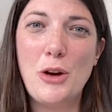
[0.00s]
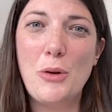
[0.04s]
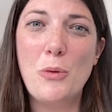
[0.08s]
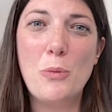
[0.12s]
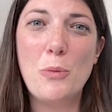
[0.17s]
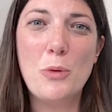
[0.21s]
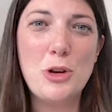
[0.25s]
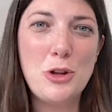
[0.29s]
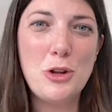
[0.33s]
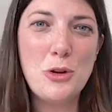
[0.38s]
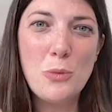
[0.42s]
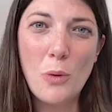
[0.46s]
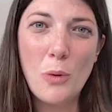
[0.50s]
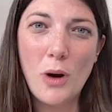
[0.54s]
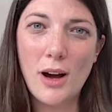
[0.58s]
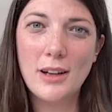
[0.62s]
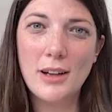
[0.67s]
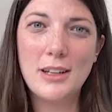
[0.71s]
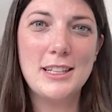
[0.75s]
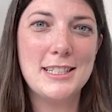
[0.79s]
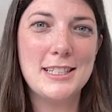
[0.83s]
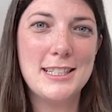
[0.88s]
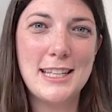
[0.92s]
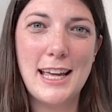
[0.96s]
When you
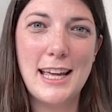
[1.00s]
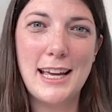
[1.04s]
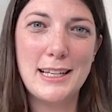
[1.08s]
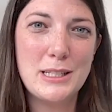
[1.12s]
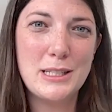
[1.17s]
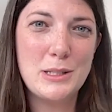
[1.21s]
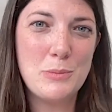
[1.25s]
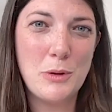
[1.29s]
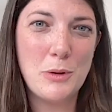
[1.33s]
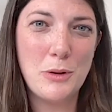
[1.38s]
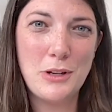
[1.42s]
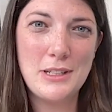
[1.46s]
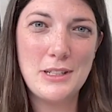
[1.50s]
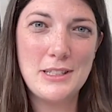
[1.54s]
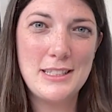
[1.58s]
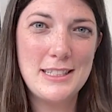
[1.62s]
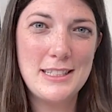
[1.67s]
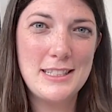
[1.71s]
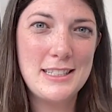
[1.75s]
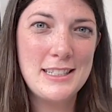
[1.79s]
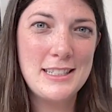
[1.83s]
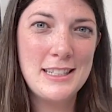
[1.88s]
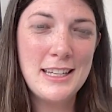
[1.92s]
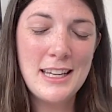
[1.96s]
walk into that
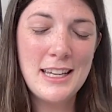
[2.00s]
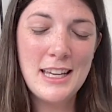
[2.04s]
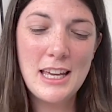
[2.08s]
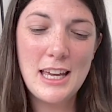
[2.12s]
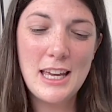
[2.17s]
experience,